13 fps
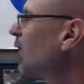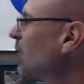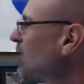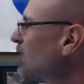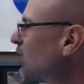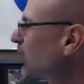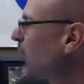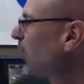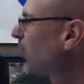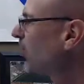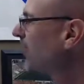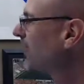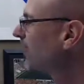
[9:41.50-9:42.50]
original
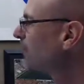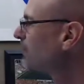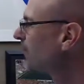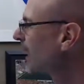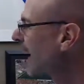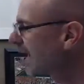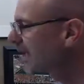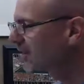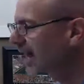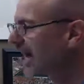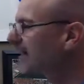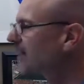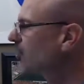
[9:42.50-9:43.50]
point,
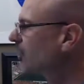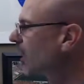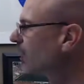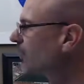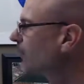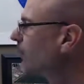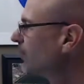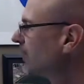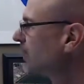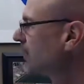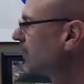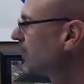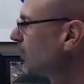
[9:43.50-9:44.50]
I love
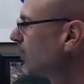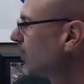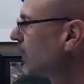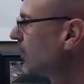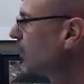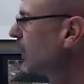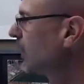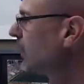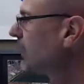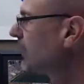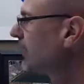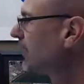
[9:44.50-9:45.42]
mixing breeds because